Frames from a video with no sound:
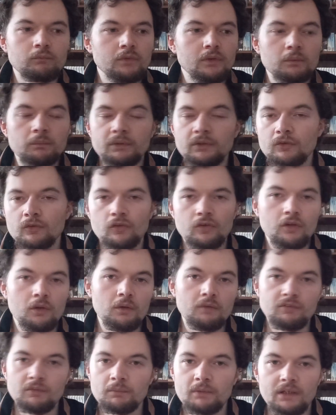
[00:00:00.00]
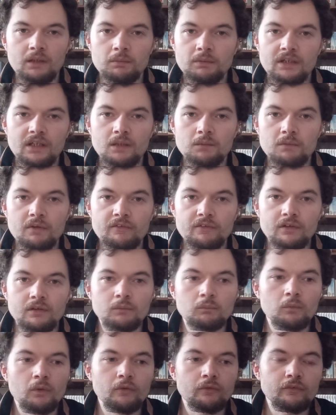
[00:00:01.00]
it'll be good to go if you pick up any
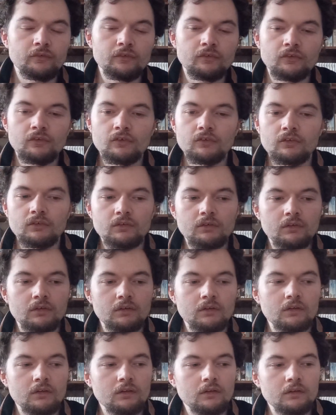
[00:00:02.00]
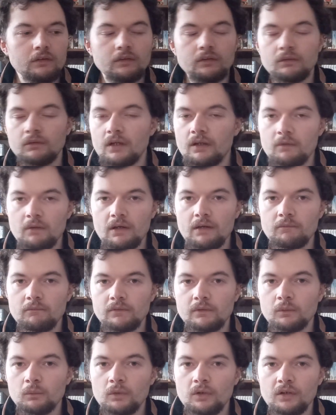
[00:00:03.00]
American ones. You know,
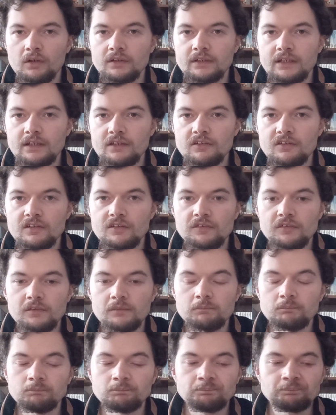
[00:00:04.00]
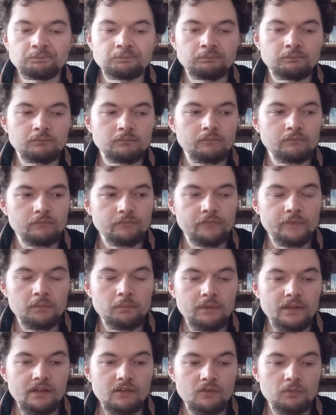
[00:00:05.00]
it'll work on any system for the
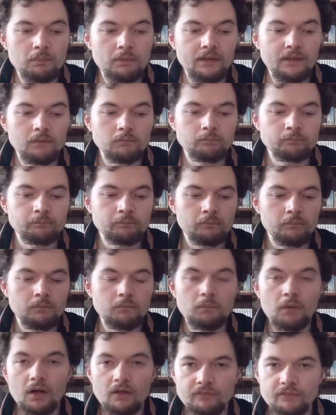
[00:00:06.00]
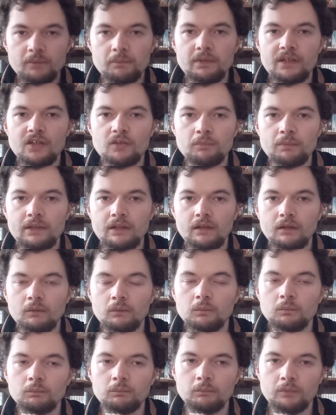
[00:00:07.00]
PSP. Apart from the PSP
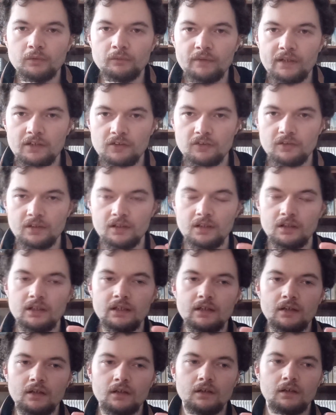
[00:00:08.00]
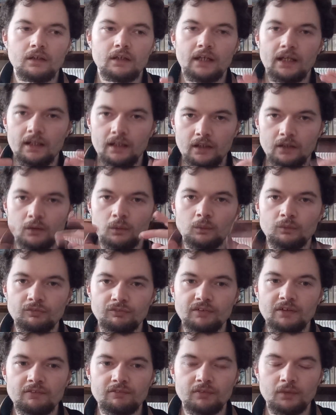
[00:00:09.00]
Go, that's a kind of like an old
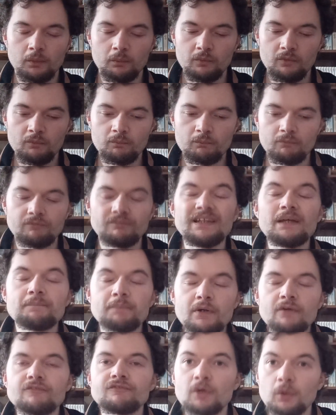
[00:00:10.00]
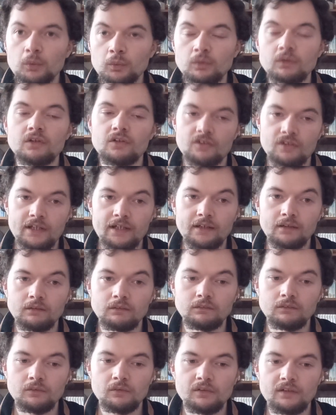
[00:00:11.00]
flip phone
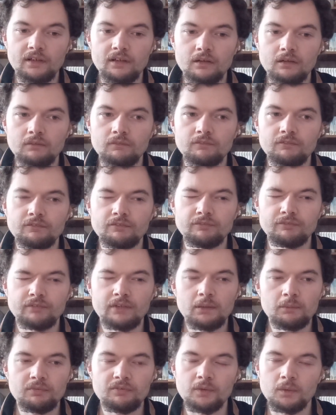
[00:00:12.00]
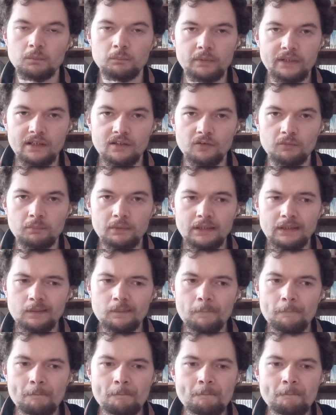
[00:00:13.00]
style. So it's like a flip phone PSP,